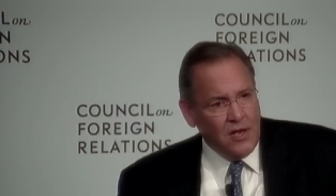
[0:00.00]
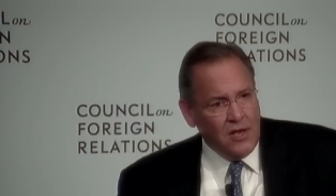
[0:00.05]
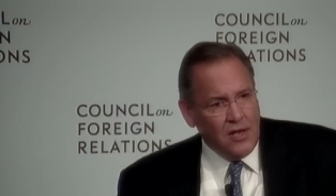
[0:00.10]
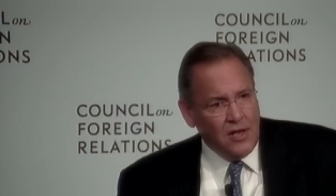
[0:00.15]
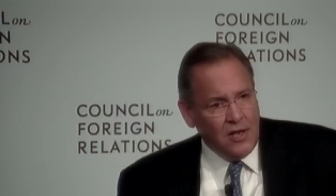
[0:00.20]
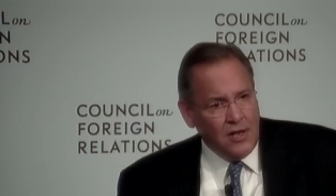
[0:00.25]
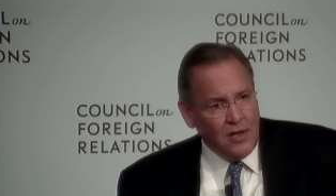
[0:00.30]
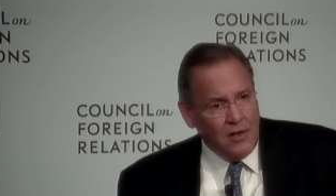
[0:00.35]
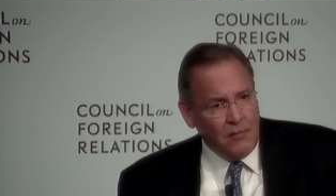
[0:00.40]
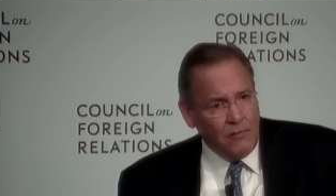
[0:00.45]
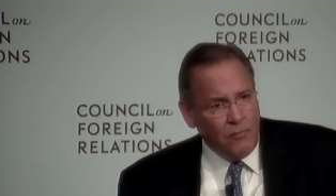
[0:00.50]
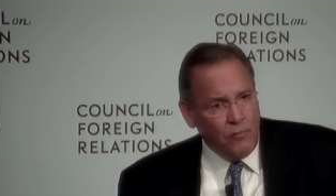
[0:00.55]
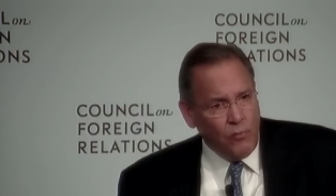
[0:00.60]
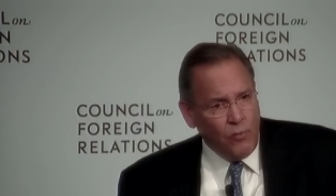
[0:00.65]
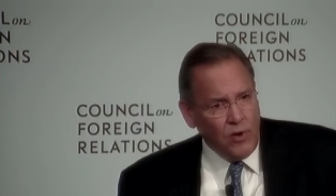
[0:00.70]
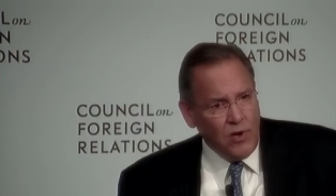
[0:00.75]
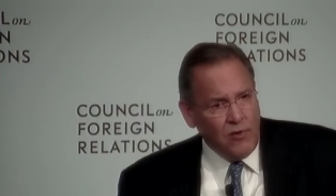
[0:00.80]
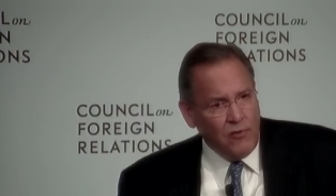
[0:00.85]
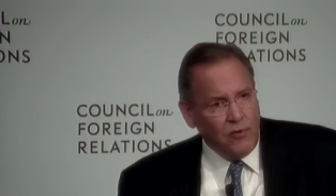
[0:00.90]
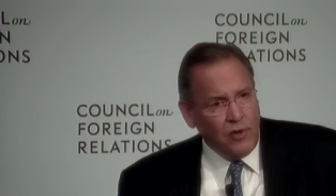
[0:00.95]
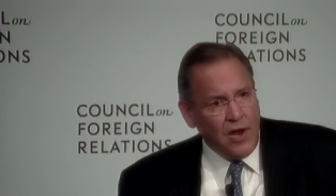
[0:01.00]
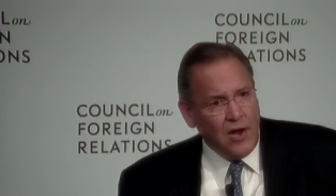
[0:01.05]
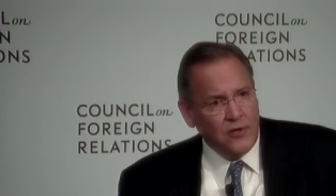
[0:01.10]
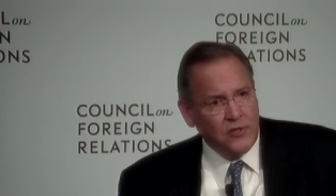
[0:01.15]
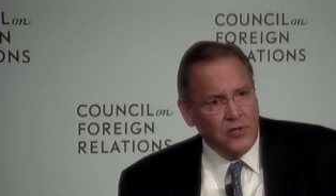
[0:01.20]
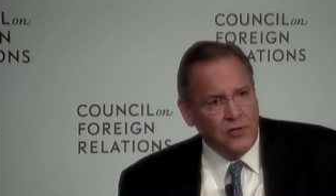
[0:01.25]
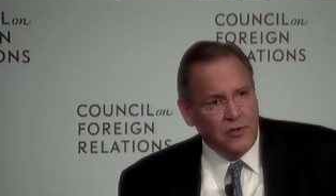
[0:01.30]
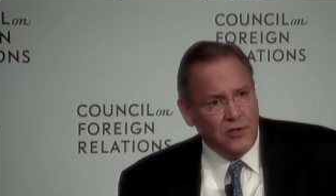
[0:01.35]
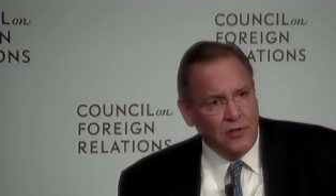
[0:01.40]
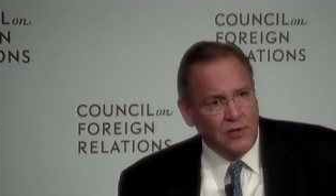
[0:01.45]
Um, we are
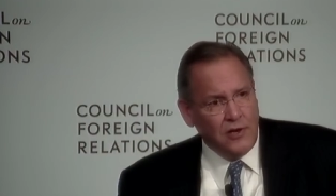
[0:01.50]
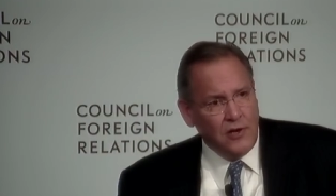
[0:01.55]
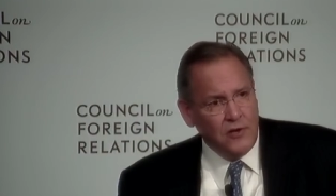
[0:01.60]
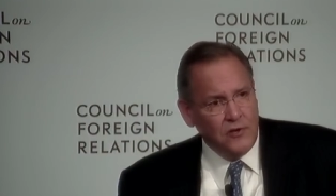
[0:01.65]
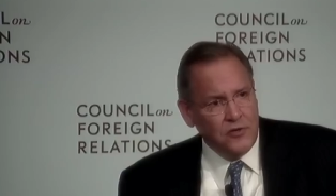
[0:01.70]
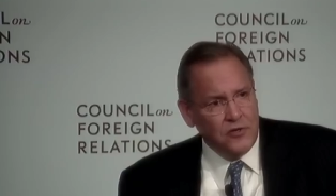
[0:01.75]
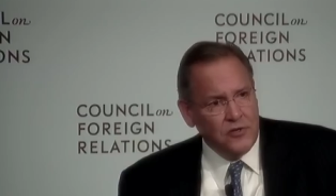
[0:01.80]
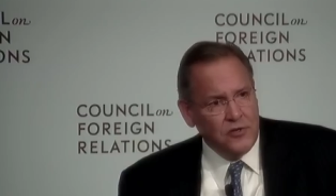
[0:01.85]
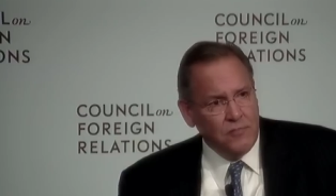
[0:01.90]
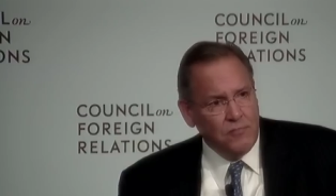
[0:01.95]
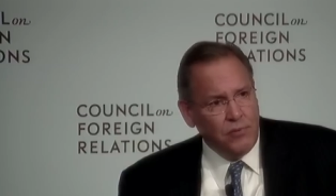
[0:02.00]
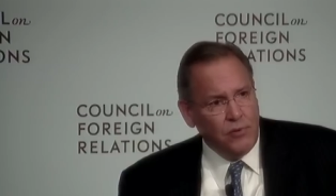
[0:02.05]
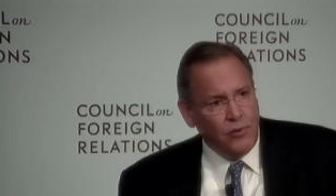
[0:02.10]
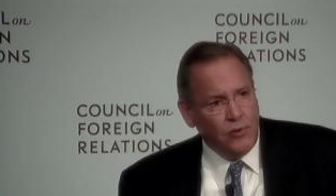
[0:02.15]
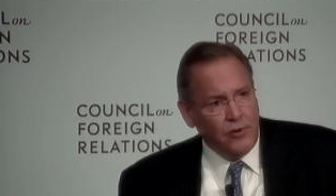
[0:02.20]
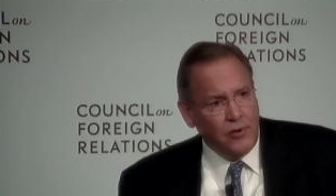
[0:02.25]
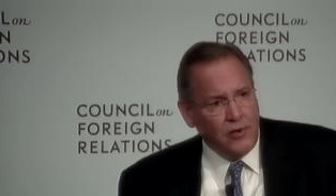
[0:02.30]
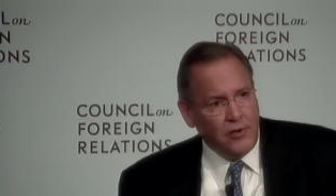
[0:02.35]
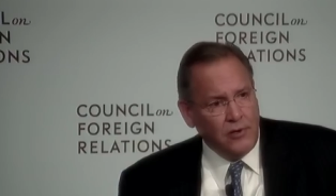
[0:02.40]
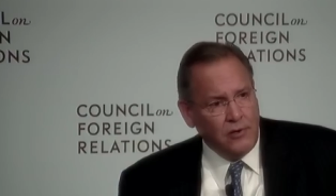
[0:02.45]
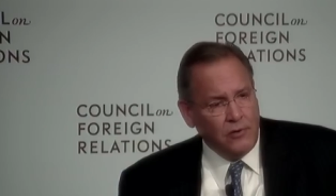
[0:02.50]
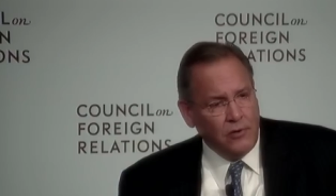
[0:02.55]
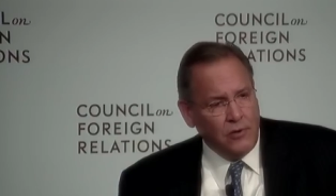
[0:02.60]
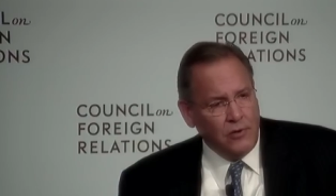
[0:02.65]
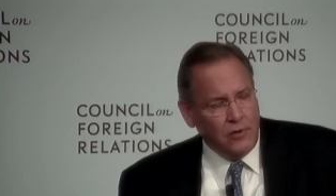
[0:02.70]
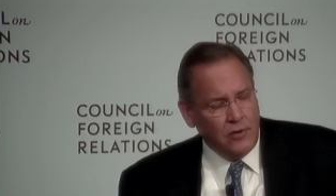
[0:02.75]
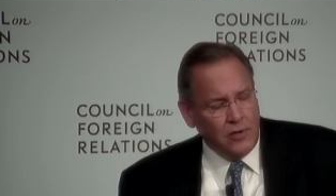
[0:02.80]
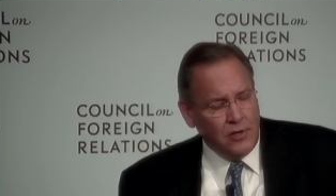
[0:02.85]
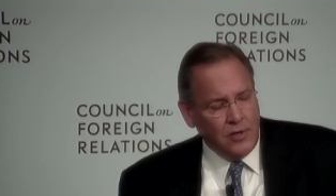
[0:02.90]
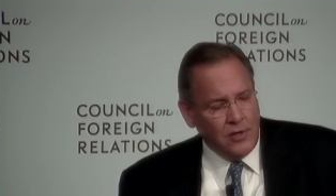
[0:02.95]
actually the largest employer
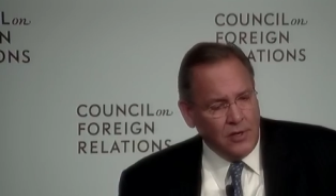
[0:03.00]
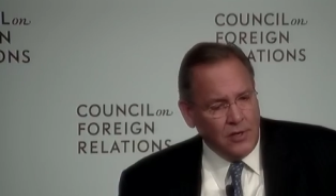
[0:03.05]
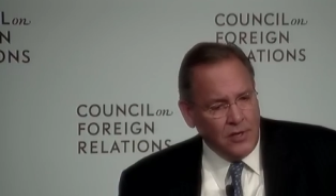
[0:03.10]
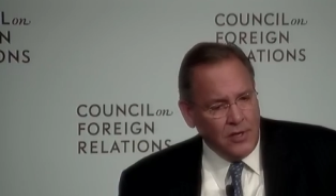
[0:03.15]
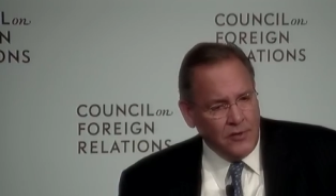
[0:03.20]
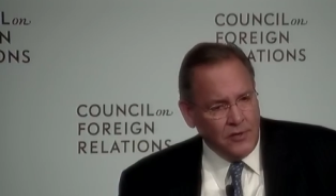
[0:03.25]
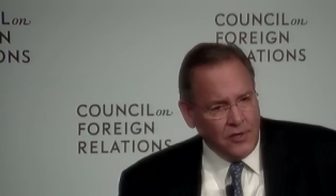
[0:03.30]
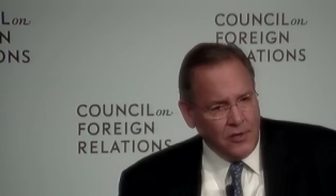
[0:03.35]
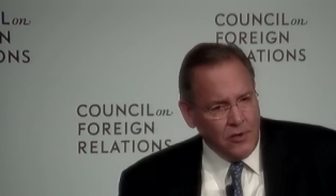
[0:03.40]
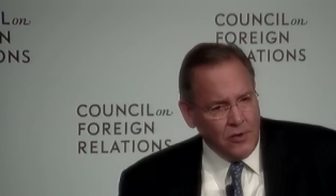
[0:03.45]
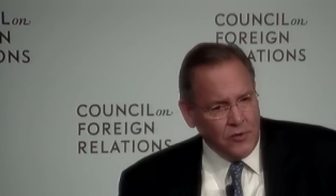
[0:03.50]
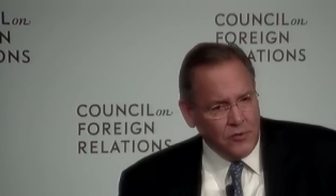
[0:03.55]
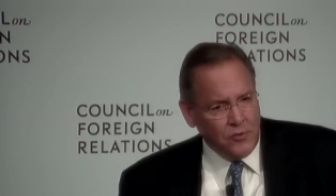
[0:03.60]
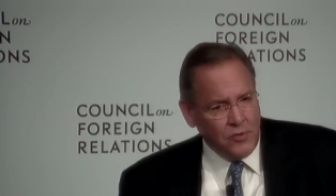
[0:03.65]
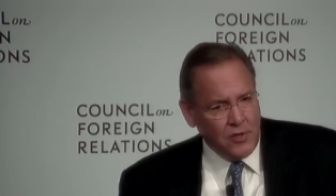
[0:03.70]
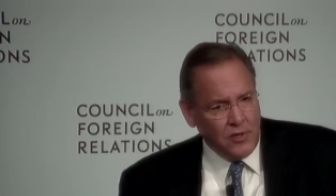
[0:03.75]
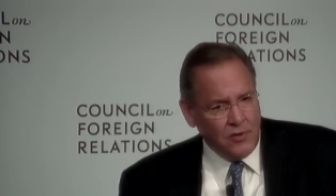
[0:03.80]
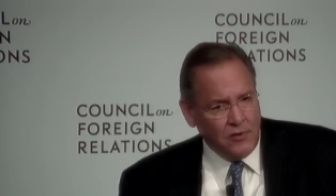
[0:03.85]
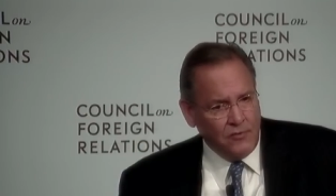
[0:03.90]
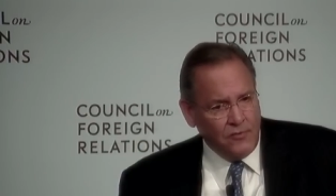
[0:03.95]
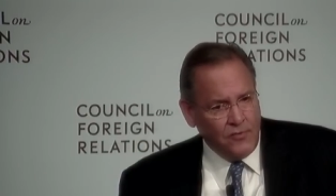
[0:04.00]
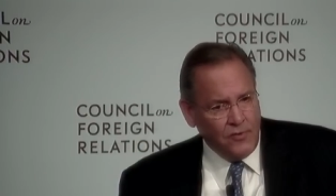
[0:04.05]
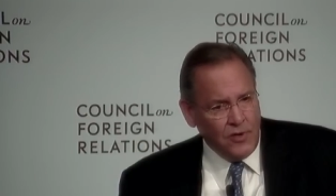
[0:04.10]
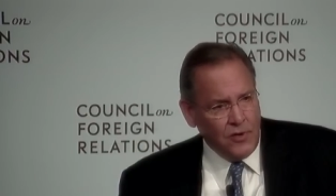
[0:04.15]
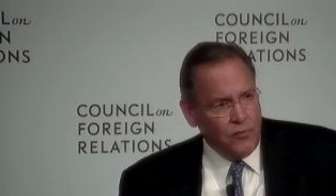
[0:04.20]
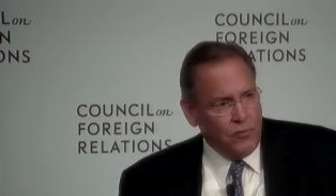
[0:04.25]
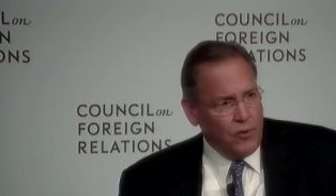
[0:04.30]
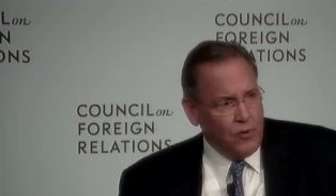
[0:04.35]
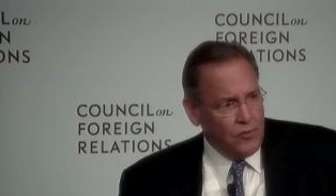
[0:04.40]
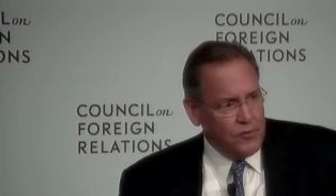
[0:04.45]
uh, in the country of
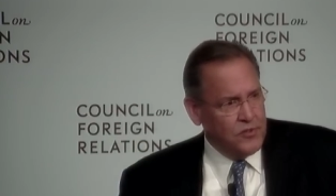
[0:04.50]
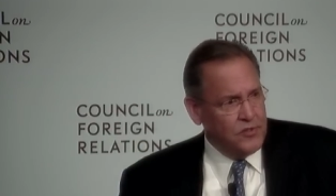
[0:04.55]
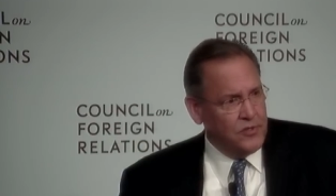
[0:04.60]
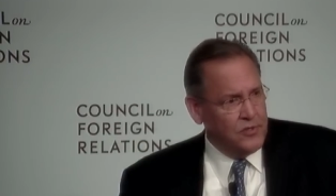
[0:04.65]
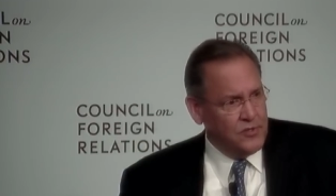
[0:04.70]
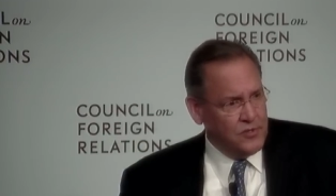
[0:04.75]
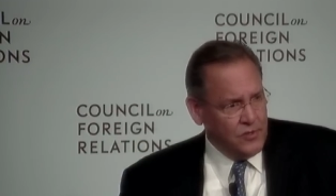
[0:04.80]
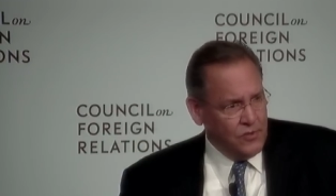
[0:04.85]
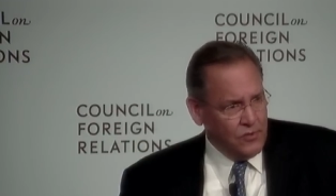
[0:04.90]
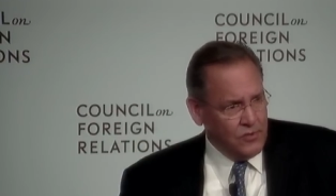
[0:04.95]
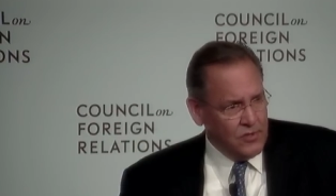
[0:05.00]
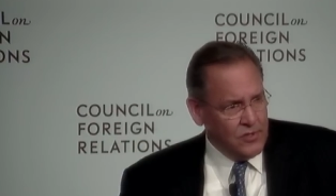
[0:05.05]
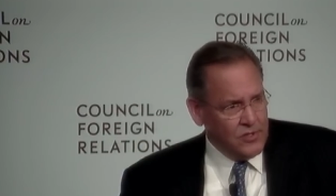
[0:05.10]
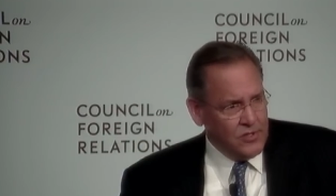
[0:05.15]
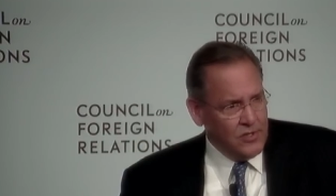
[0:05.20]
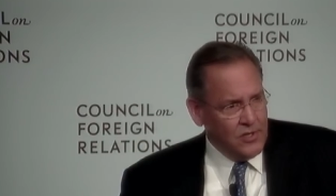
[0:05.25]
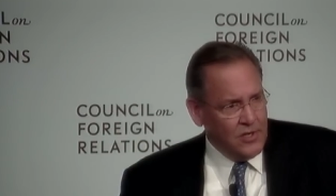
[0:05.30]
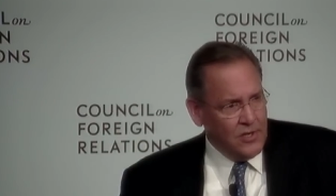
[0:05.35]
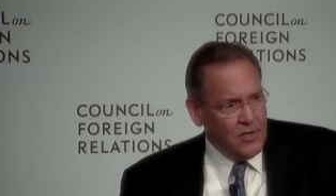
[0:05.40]
INROADS students.